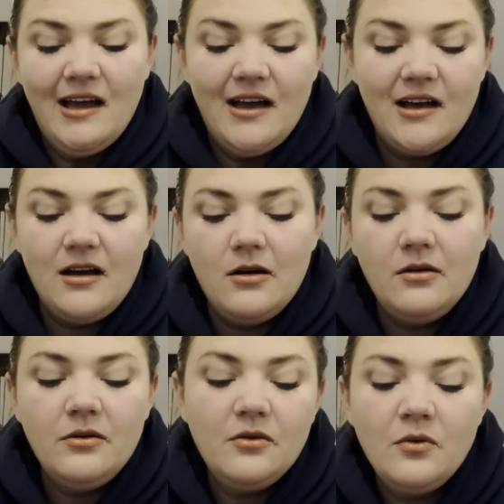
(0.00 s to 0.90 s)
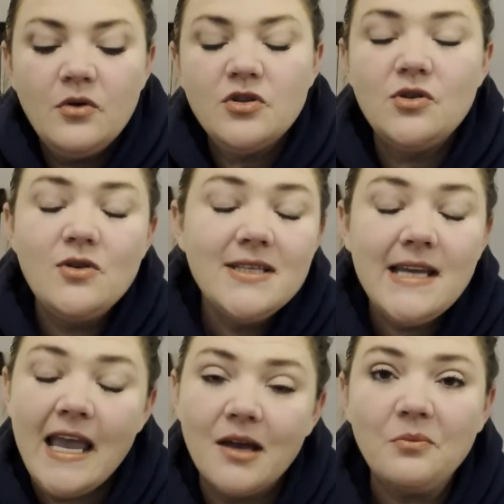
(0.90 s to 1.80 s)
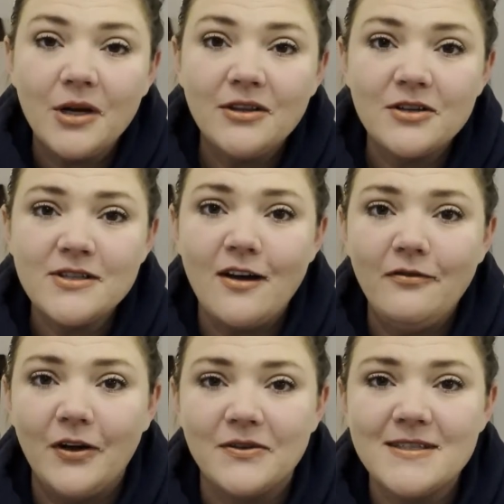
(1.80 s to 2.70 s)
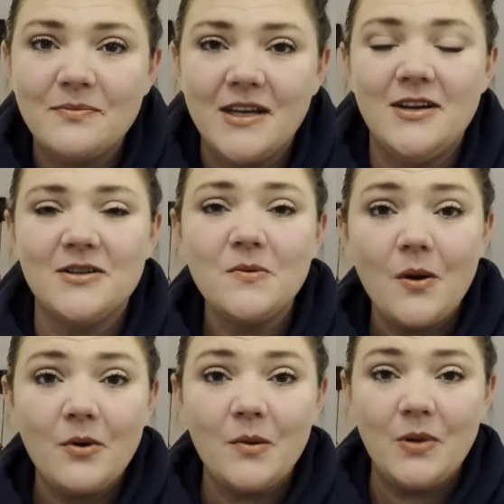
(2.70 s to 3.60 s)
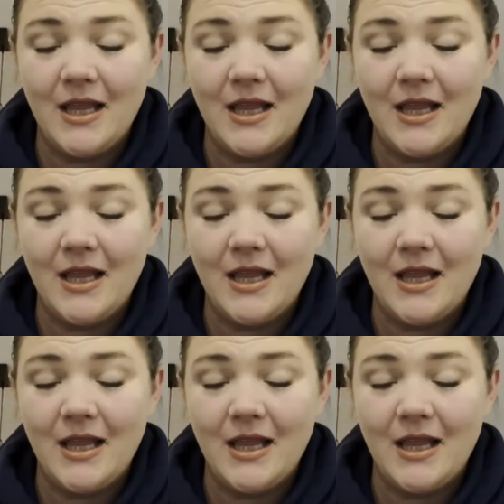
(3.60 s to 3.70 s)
Uh, Students can bring their cell phones, but here's what we're